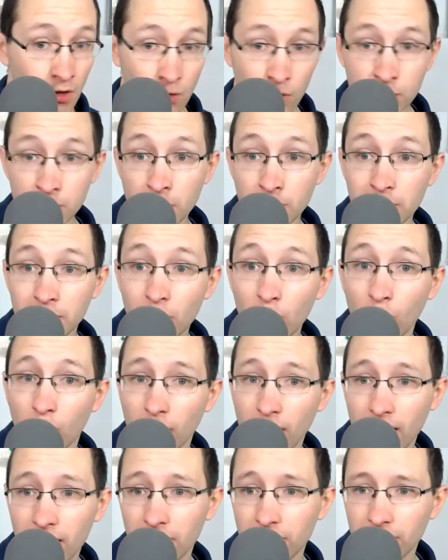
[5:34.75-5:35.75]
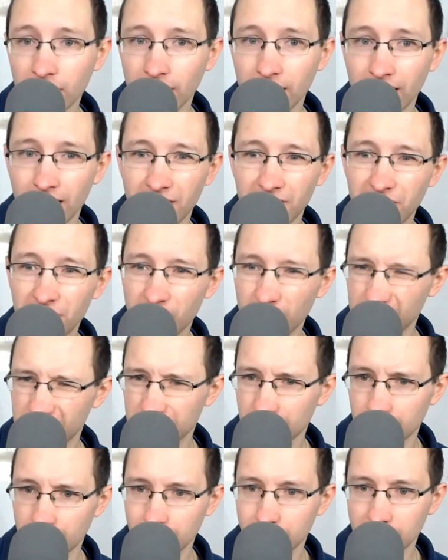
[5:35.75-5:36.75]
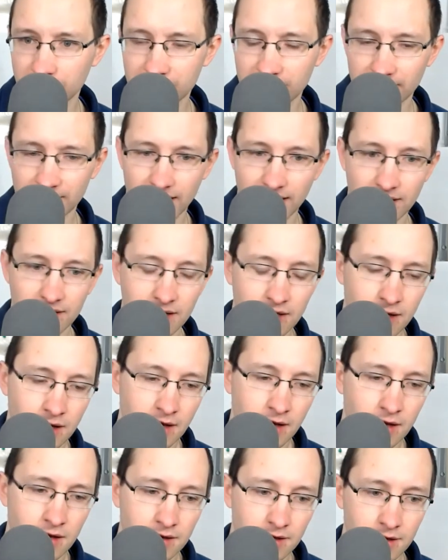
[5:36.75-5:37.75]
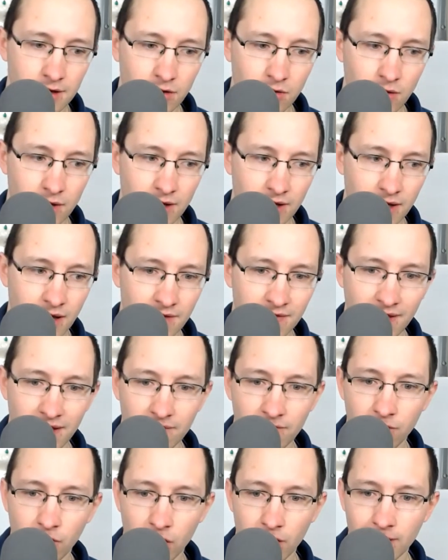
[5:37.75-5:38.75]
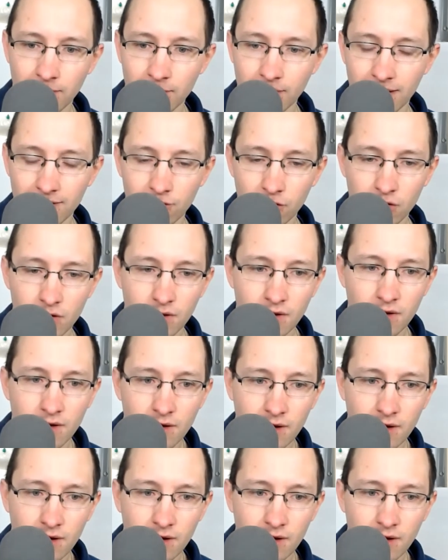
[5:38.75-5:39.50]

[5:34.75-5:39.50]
which can be cool, kind of like a fuzz almost at that, at that volume level.